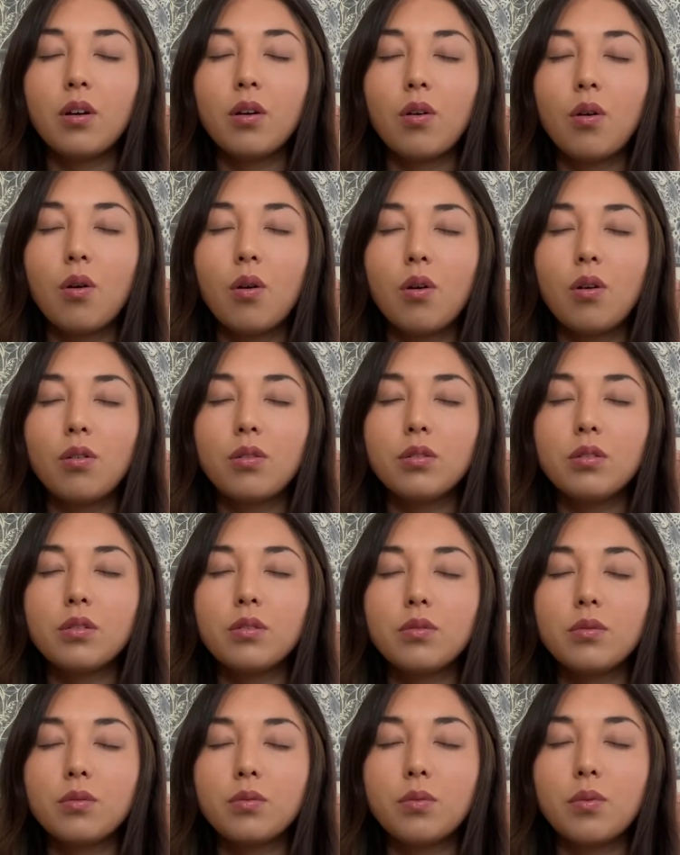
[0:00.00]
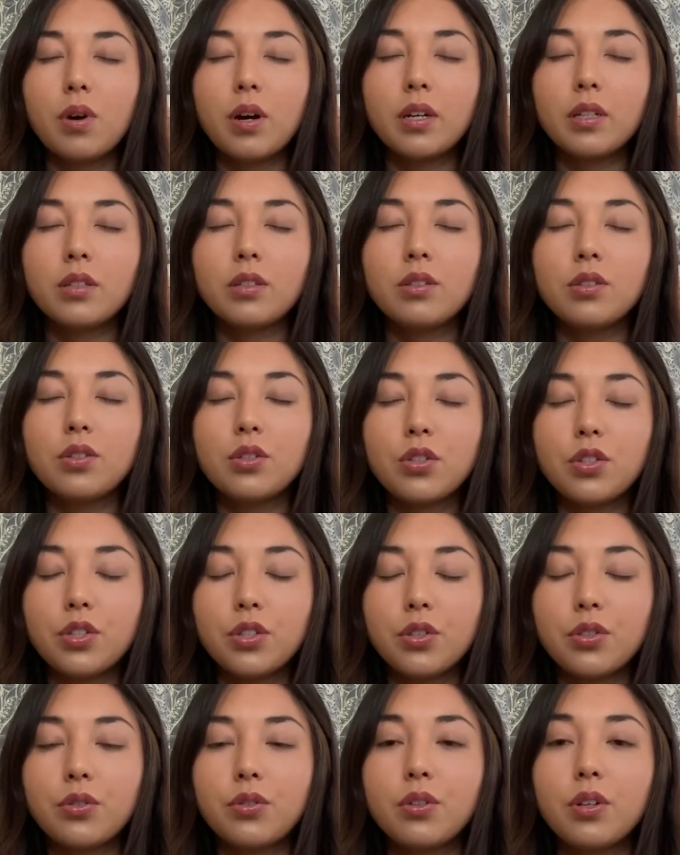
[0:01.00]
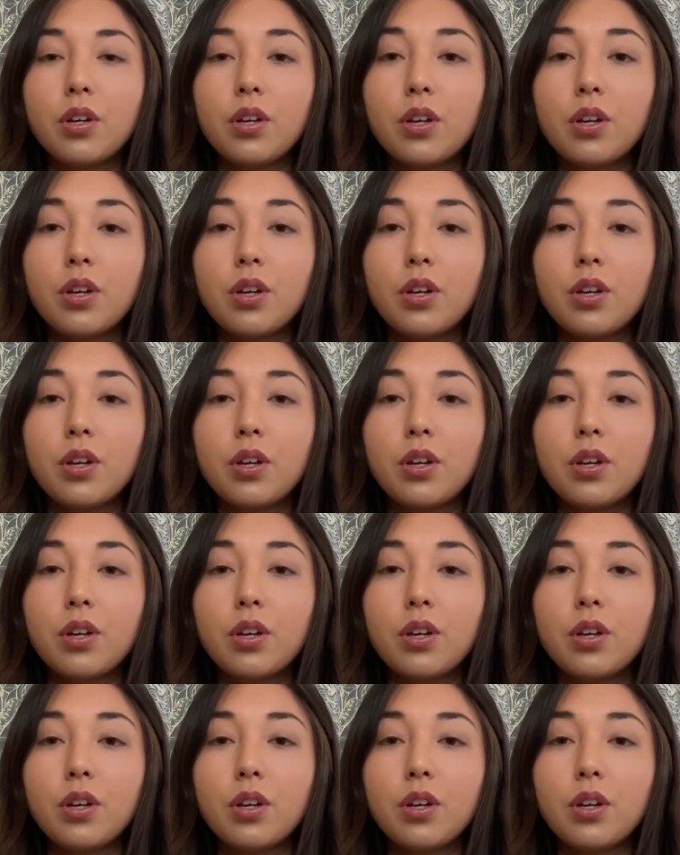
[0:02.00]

Hold, 1, 2,